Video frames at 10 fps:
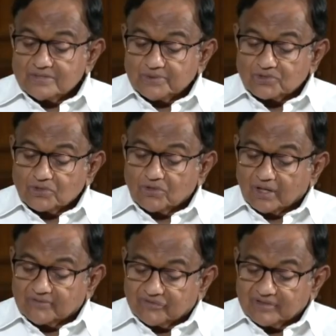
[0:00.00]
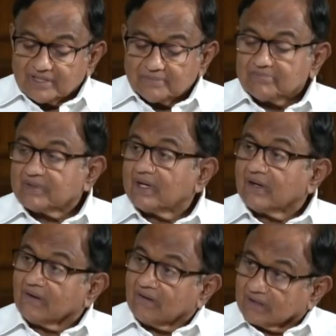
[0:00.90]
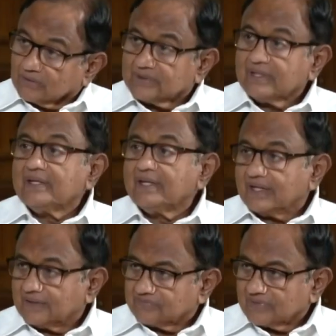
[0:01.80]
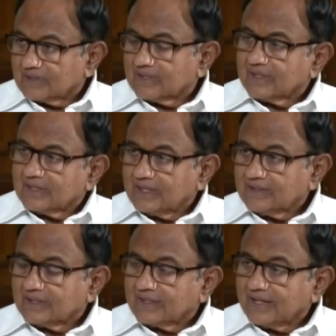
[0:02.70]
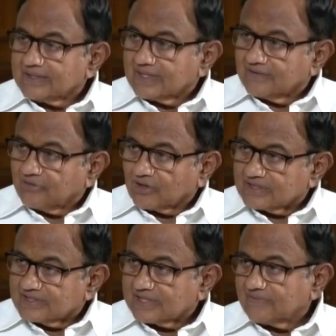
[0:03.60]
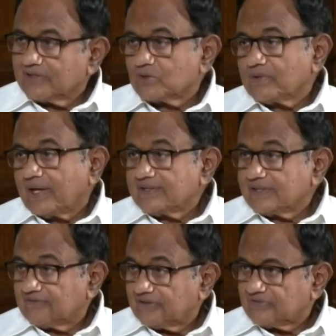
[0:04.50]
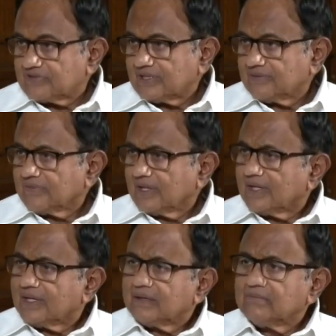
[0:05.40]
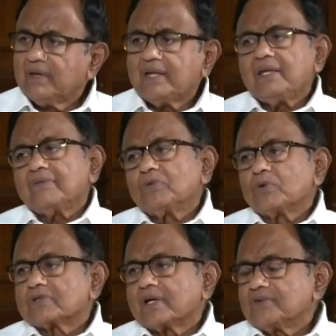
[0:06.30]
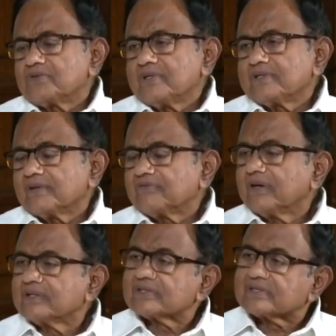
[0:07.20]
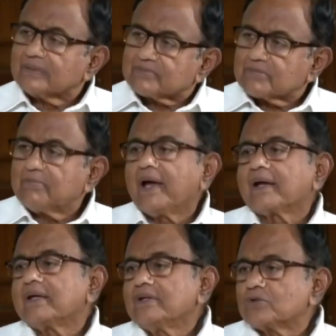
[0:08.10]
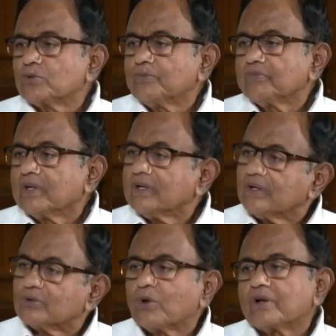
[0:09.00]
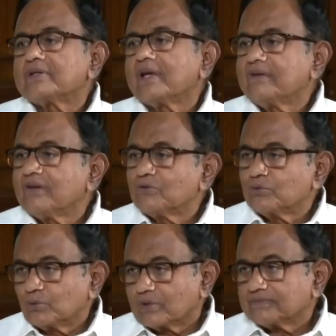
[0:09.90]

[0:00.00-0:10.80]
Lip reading: which got freedom along with India in the 1947 to 1950, many of those countries have slipped back into authoritarian rule.